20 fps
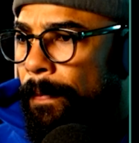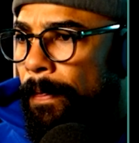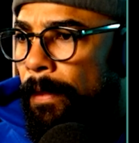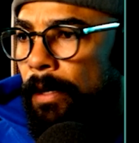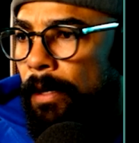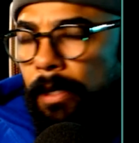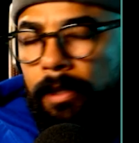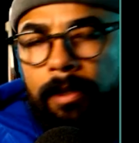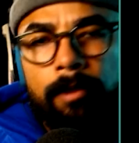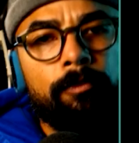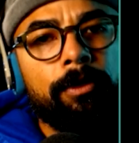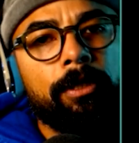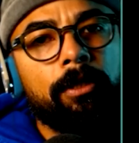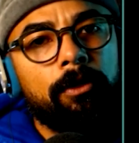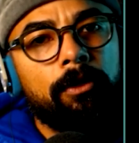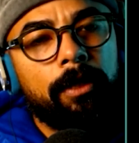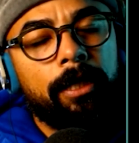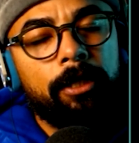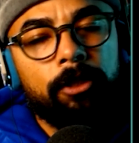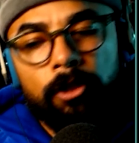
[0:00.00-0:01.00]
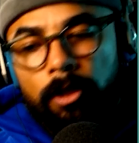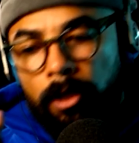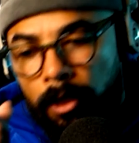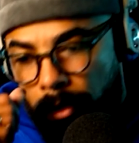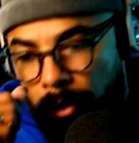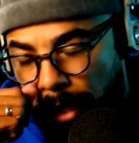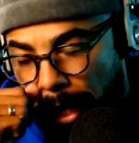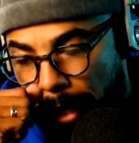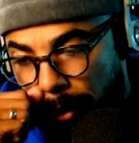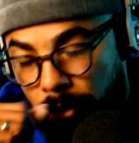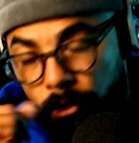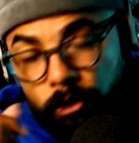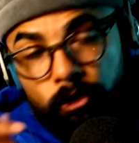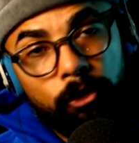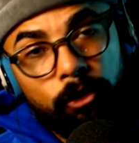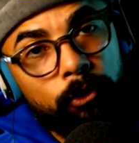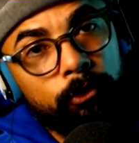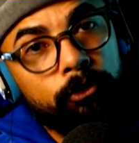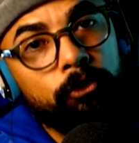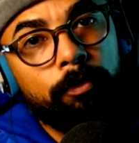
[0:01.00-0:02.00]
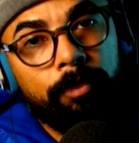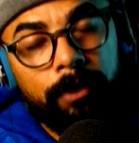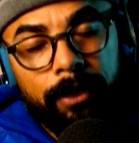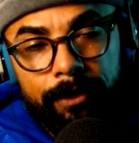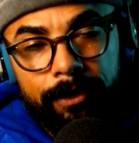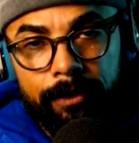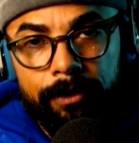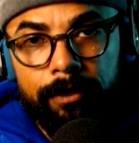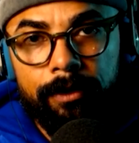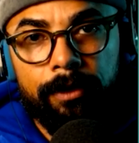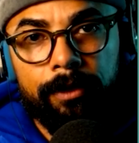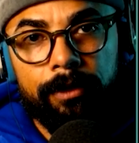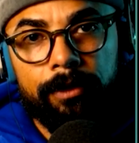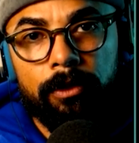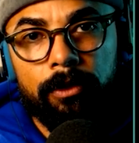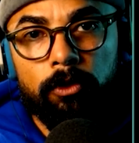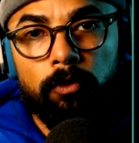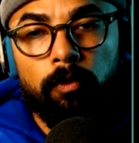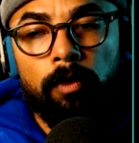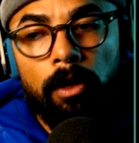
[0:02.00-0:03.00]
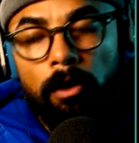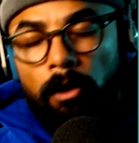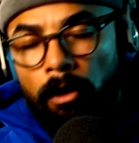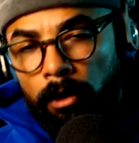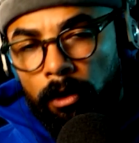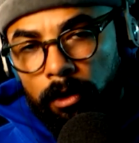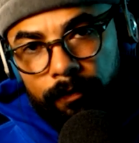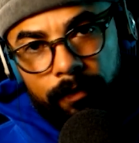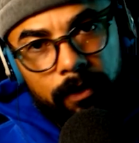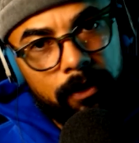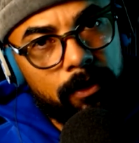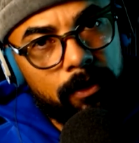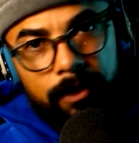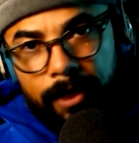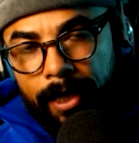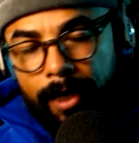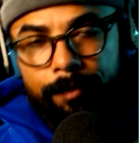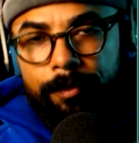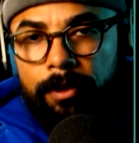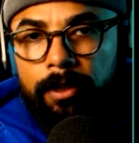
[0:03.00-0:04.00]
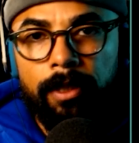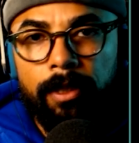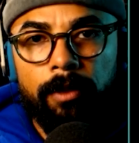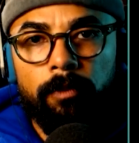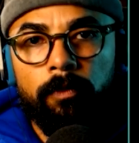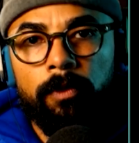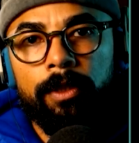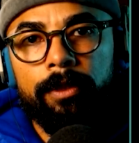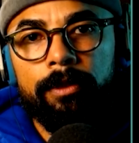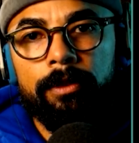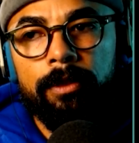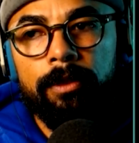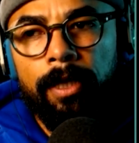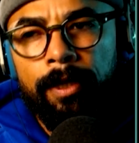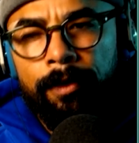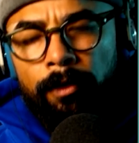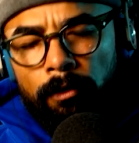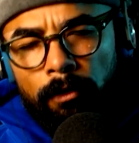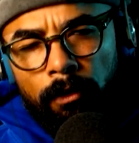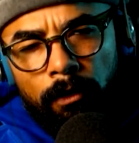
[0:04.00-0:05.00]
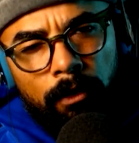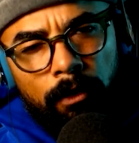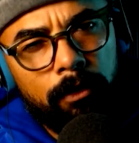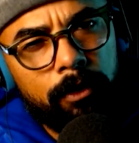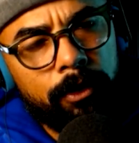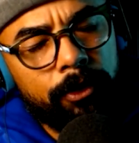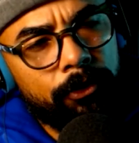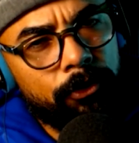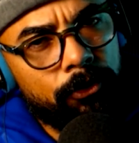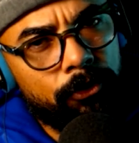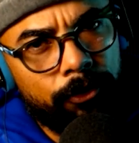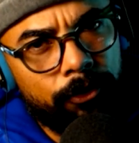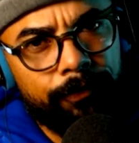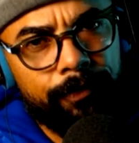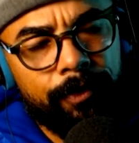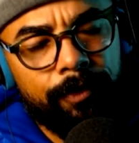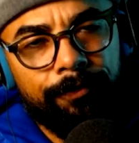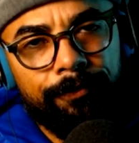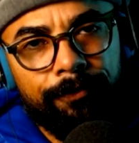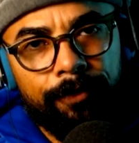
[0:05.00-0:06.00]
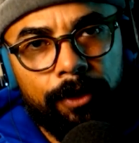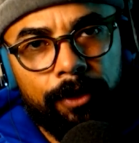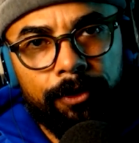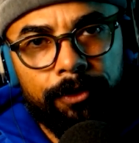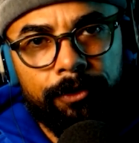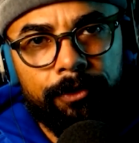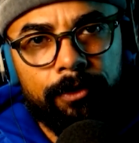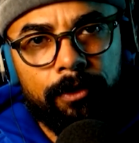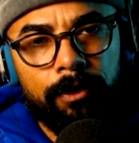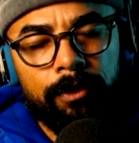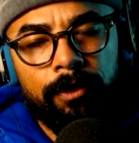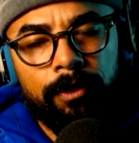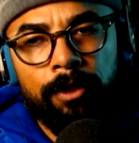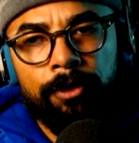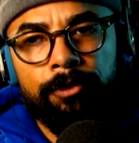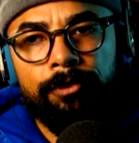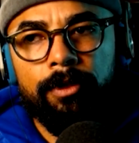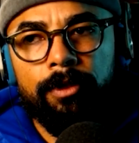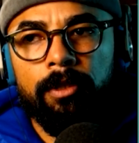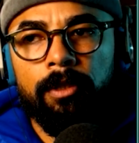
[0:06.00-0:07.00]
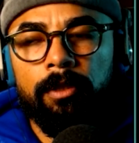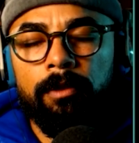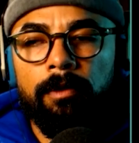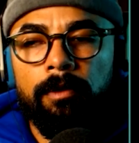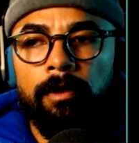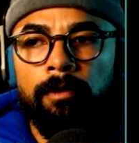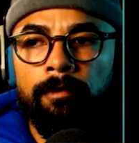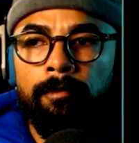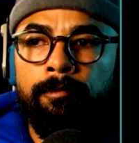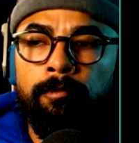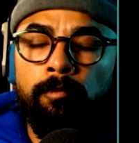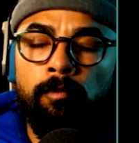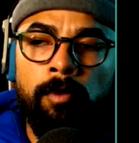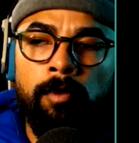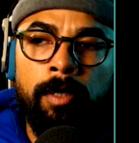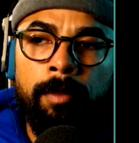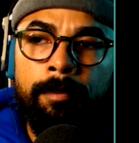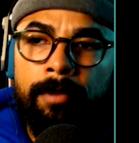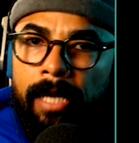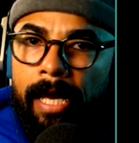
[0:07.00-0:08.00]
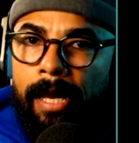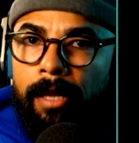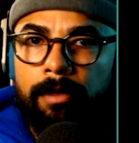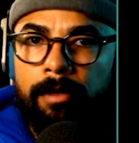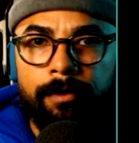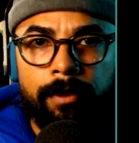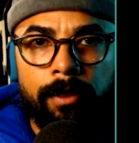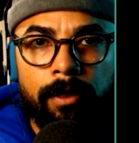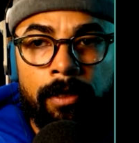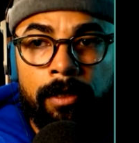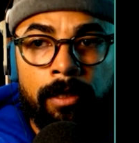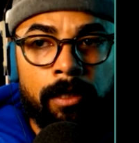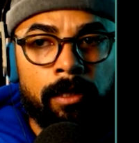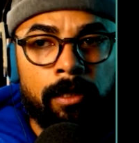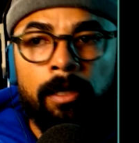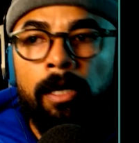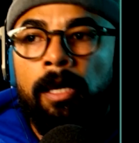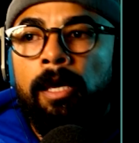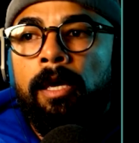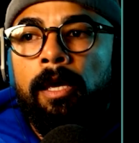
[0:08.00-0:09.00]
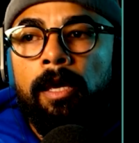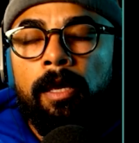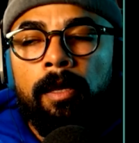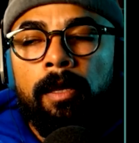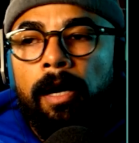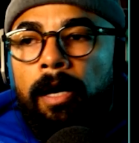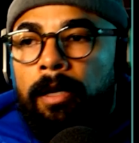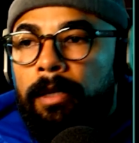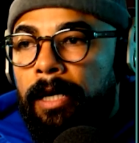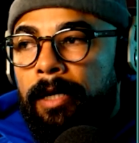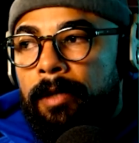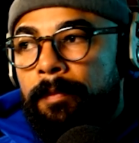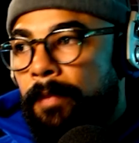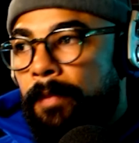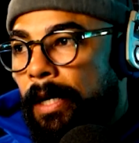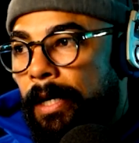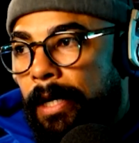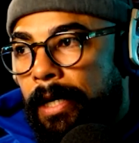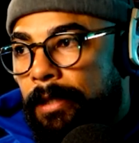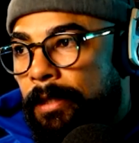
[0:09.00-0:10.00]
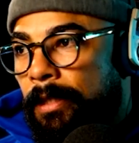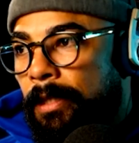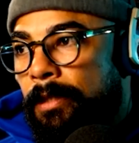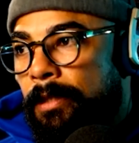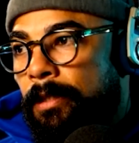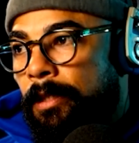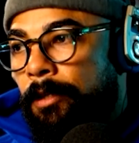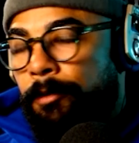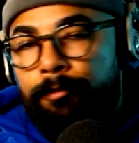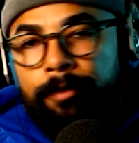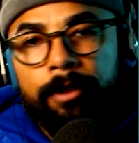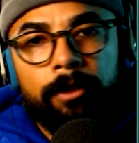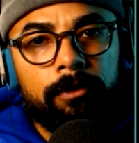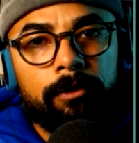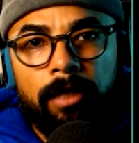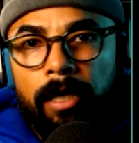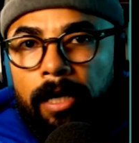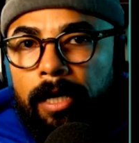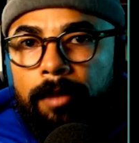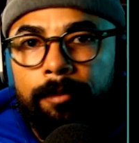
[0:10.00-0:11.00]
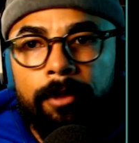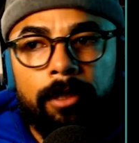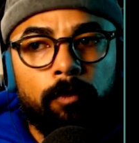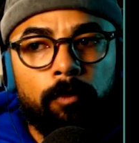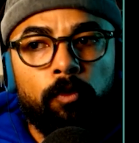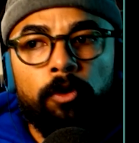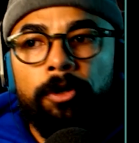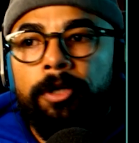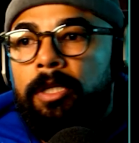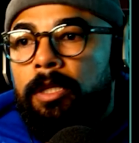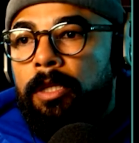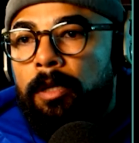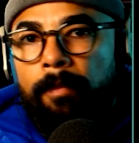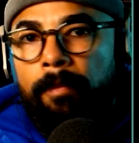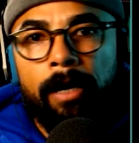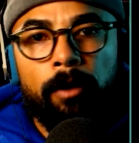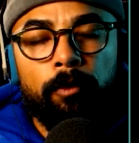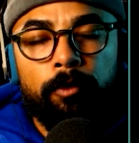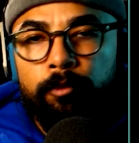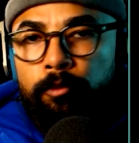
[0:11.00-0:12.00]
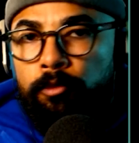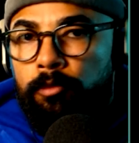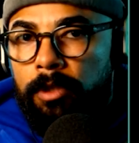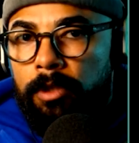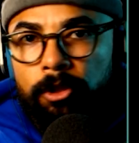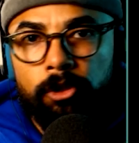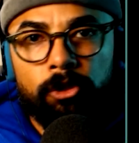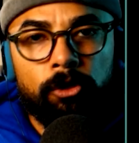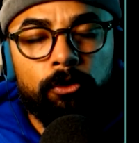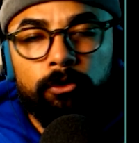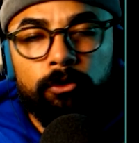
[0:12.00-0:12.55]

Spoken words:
And then we could look at Alex Jones, who plays into this as well. All of this is happening at once, and they're all conservative figures. It's interesting what I'm gathering. And again, a lot of my ideas, they're real time, and I'm working them out through these shows